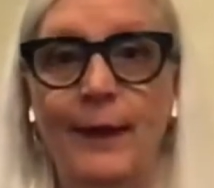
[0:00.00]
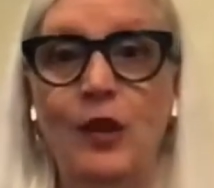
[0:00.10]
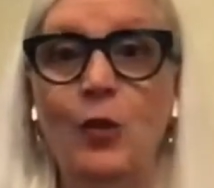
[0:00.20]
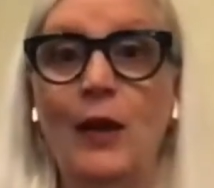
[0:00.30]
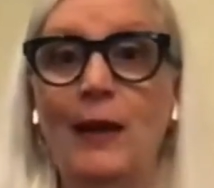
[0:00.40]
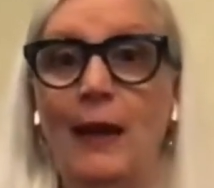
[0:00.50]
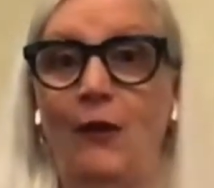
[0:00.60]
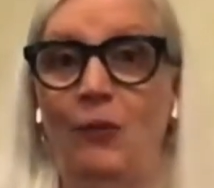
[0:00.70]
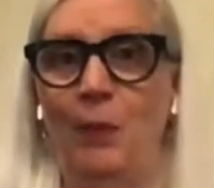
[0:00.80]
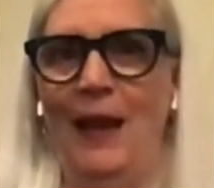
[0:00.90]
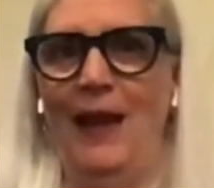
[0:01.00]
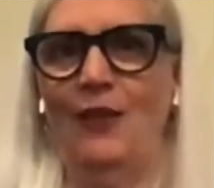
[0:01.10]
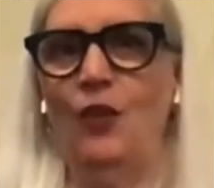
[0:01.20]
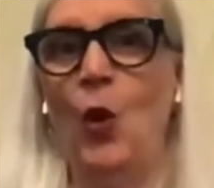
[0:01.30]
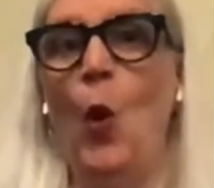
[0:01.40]
that you didn't
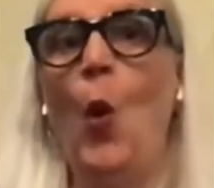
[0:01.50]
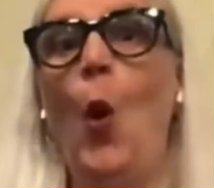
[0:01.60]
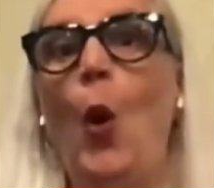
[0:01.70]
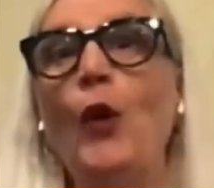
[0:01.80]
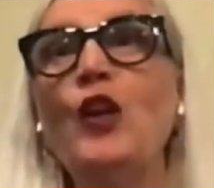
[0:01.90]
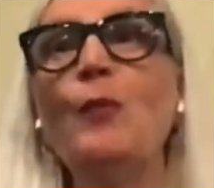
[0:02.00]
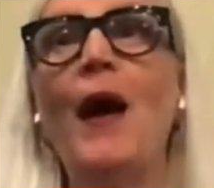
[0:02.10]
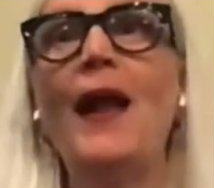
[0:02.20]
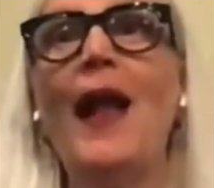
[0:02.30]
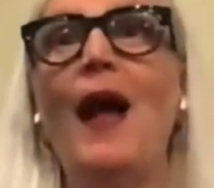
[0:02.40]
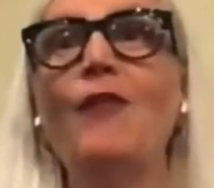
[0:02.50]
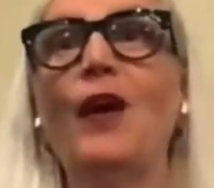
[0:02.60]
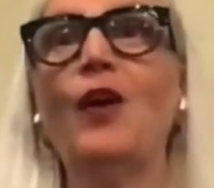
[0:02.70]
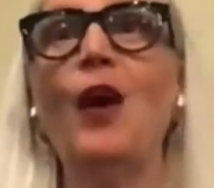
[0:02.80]
expect, or you might have a